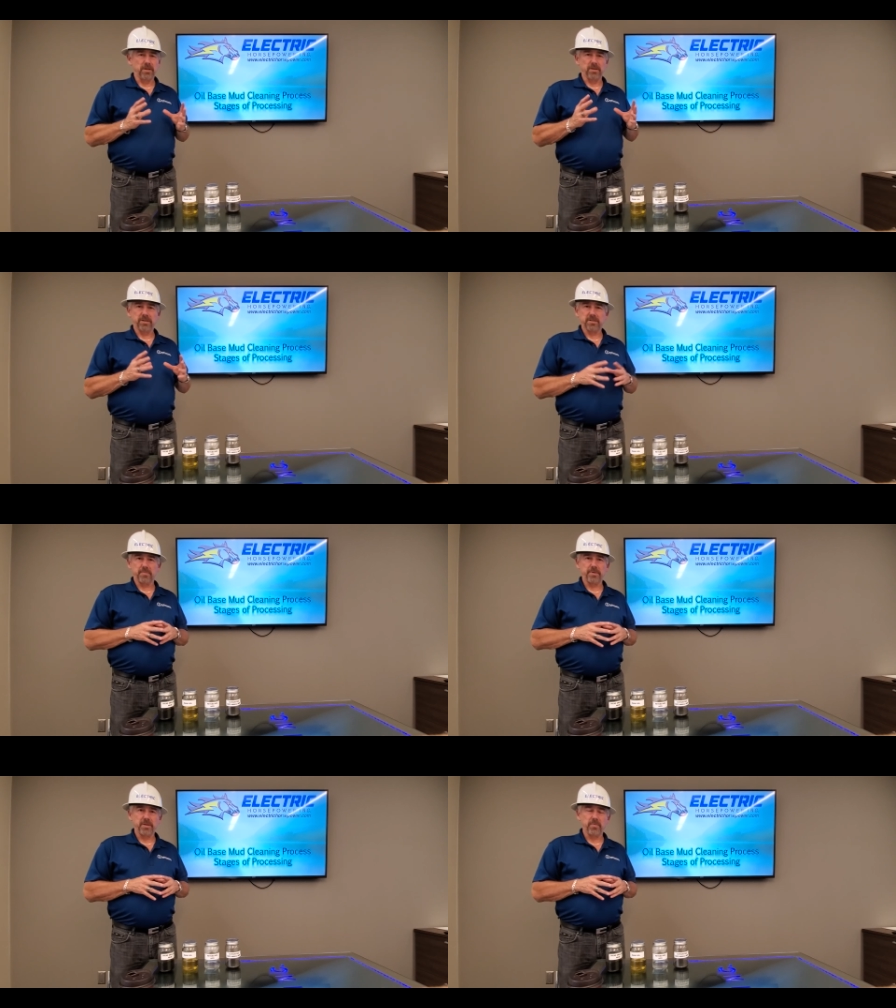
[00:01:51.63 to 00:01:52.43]
can look us up
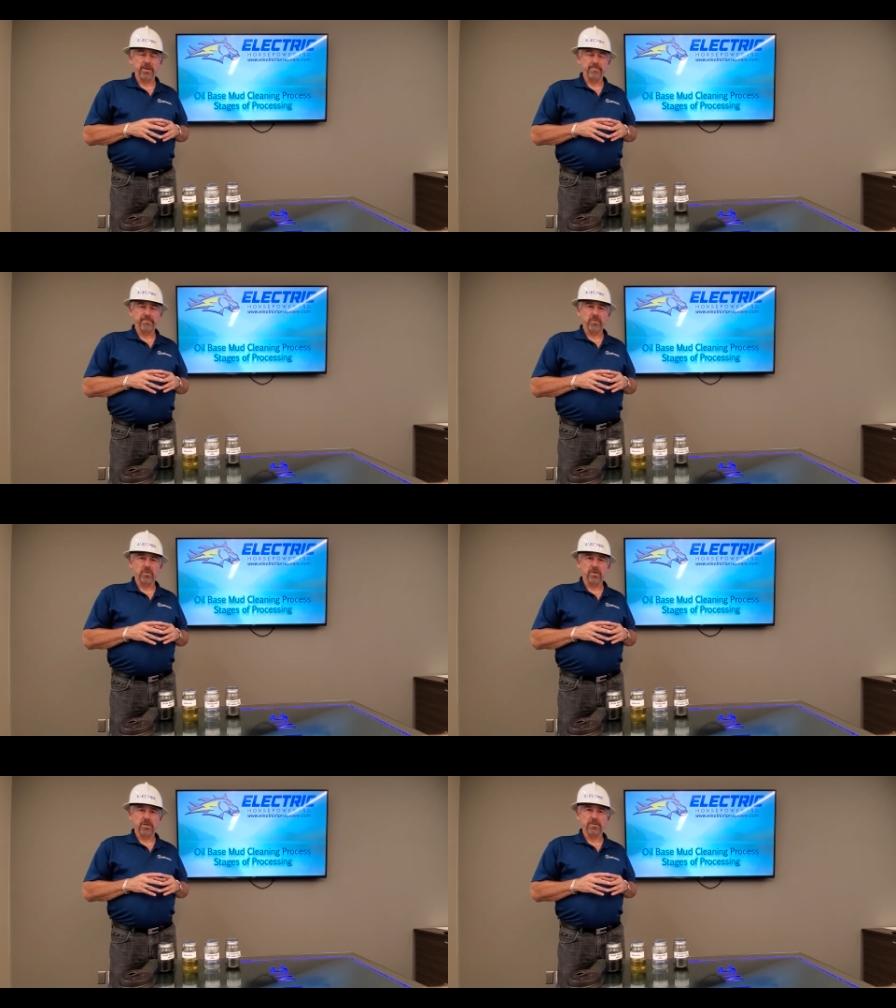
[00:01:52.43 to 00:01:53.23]
on the web
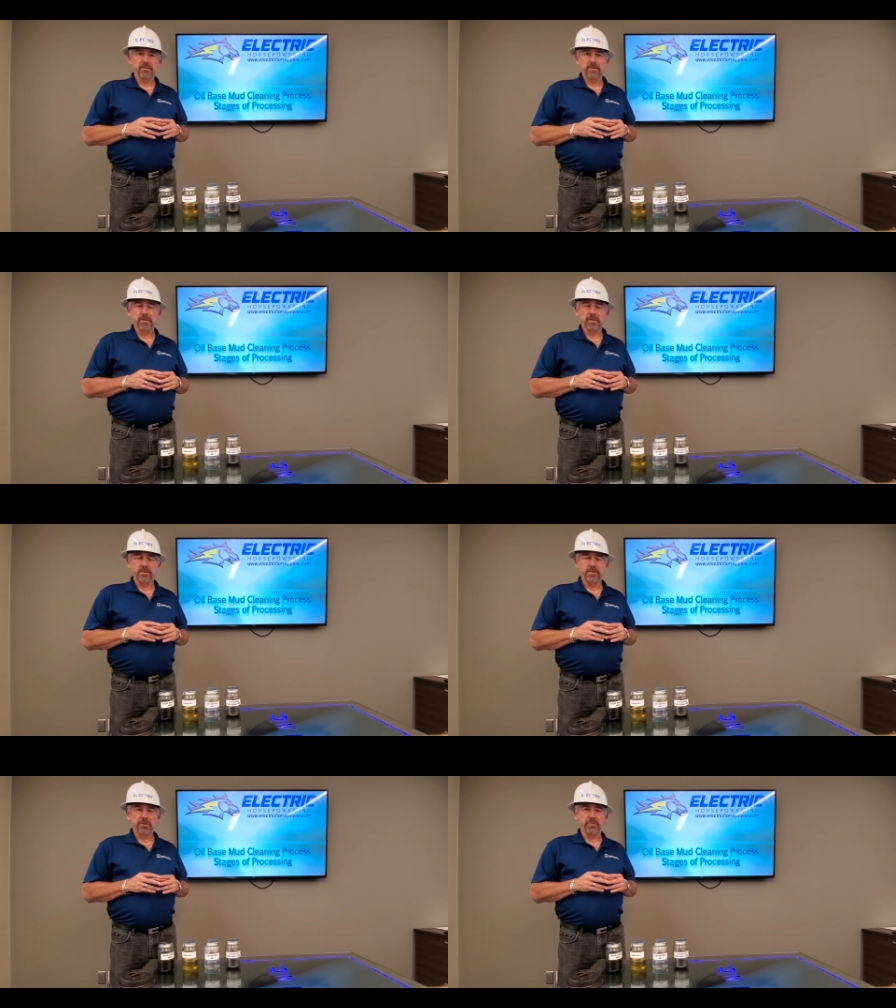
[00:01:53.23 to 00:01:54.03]
or
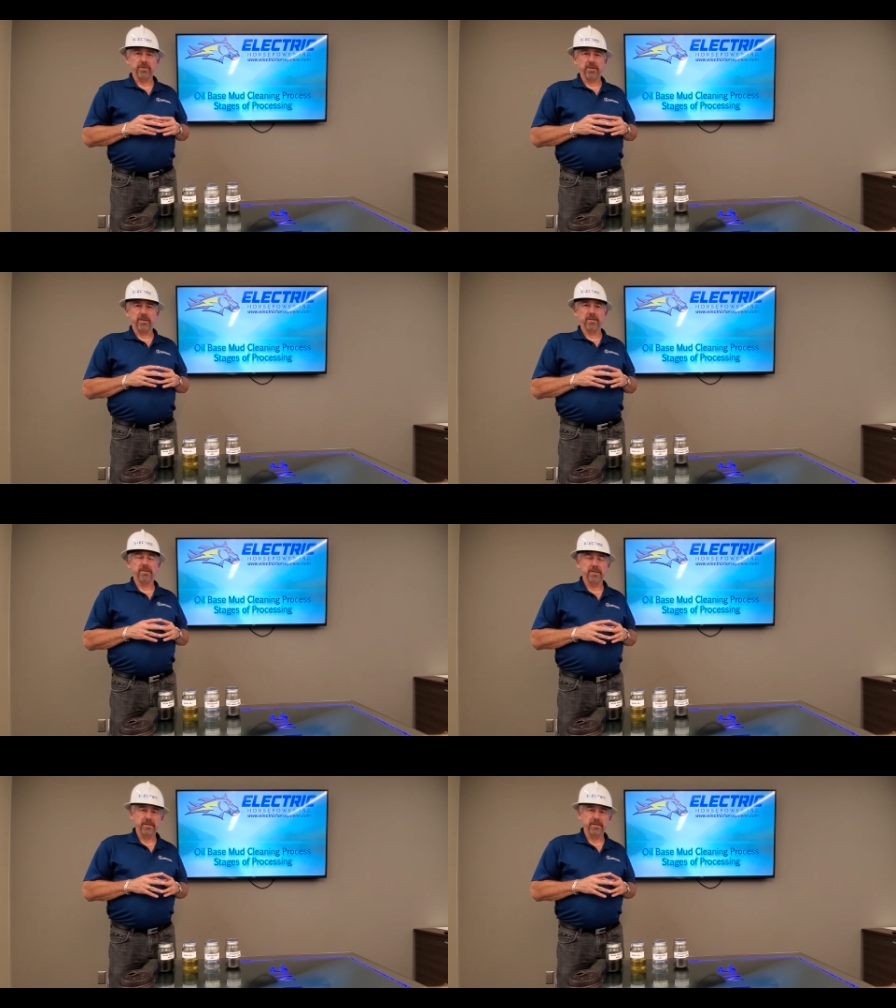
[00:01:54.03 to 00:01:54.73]
shoot me a